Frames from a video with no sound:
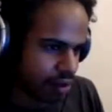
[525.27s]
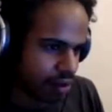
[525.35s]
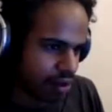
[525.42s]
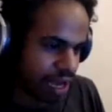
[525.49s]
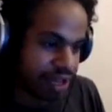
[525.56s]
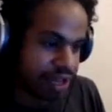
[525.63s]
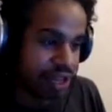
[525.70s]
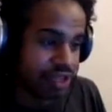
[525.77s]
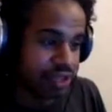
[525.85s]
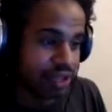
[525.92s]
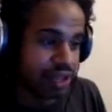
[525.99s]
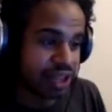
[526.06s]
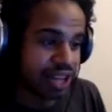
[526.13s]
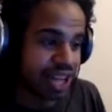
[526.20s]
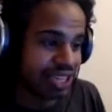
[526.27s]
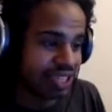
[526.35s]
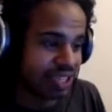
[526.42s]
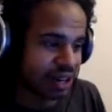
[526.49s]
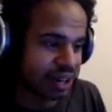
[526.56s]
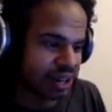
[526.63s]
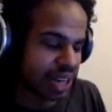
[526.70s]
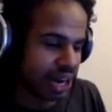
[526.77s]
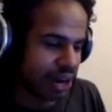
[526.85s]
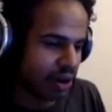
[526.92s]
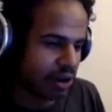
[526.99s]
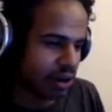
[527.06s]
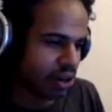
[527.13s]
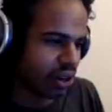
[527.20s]
And the thing is, the classes are
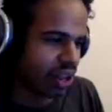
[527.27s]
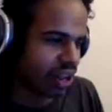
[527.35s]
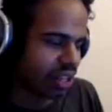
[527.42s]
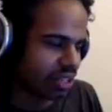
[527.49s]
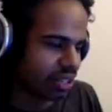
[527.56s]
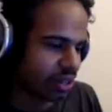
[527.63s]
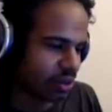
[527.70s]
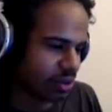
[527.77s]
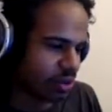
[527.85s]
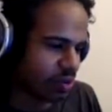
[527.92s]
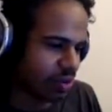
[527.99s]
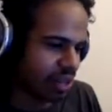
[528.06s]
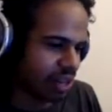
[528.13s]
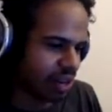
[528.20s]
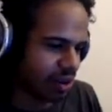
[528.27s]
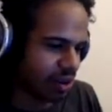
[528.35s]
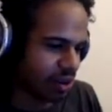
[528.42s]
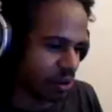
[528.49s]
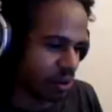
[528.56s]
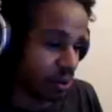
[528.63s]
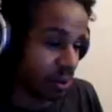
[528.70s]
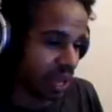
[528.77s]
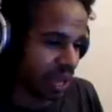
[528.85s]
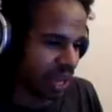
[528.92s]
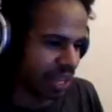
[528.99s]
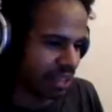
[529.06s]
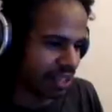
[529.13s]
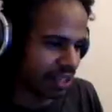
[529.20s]
character locked, so you really don't know who the
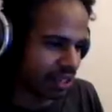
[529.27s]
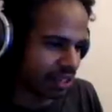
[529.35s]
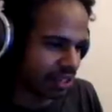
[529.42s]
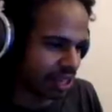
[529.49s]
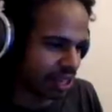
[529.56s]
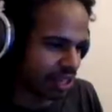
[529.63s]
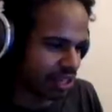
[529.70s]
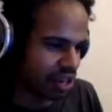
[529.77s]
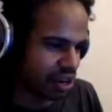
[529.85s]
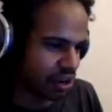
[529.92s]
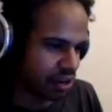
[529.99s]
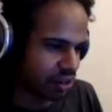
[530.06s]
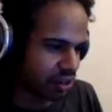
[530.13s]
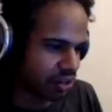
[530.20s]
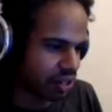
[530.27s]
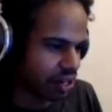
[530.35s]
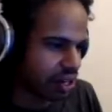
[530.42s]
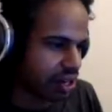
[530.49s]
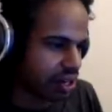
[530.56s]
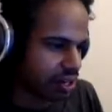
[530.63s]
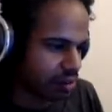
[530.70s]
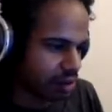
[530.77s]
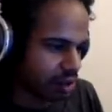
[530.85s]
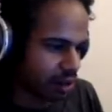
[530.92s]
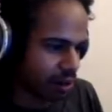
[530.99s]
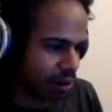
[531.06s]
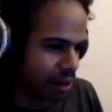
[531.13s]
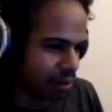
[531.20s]
heck is on the other side of these characters.
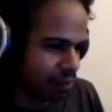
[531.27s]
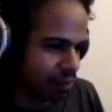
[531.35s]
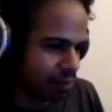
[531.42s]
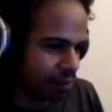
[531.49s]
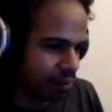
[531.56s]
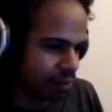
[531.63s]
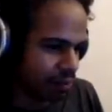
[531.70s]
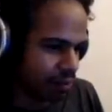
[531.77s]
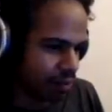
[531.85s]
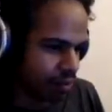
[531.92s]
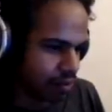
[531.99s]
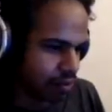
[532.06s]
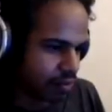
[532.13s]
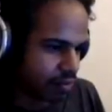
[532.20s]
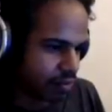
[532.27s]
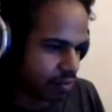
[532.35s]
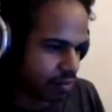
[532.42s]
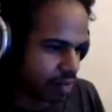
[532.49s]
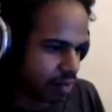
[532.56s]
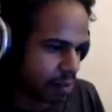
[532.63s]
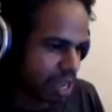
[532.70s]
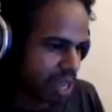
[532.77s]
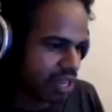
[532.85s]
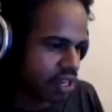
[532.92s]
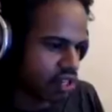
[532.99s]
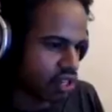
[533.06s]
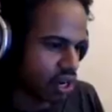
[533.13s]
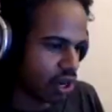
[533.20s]
Either way. Man,
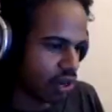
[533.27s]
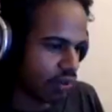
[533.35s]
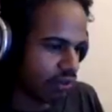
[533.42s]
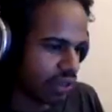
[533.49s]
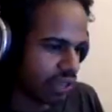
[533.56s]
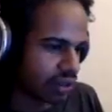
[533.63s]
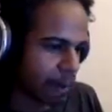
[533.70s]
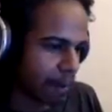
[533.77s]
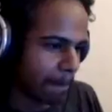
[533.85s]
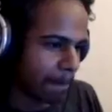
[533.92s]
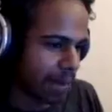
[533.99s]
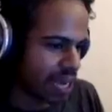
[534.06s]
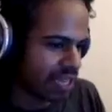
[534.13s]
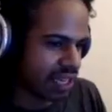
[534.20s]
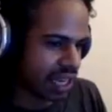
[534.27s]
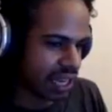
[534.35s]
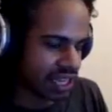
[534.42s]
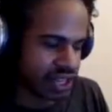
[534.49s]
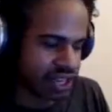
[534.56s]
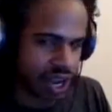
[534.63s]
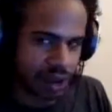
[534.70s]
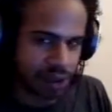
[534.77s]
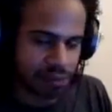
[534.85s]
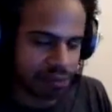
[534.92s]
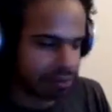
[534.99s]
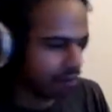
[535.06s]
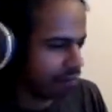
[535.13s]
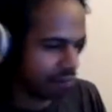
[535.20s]
these jiggle effects are amazing in this game.
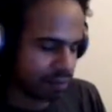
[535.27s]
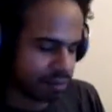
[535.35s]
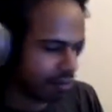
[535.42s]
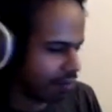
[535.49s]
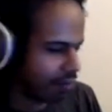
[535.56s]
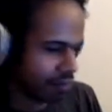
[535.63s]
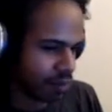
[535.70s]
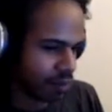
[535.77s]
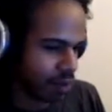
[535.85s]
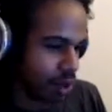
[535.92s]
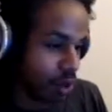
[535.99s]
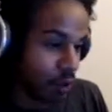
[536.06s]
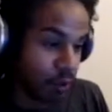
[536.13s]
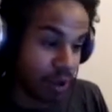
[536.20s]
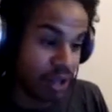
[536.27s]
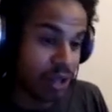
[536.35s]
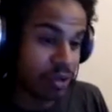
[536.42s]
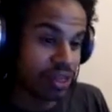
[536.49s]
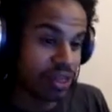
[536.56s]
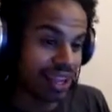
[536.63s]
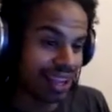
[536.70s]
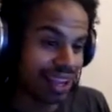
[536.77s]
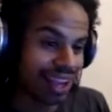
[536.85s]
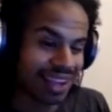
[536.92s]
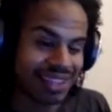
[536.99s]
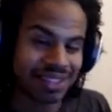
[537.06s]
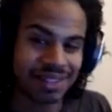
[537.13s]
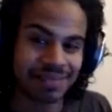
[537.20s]
What do you think,
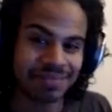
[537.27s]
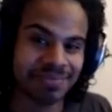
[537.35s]
guys?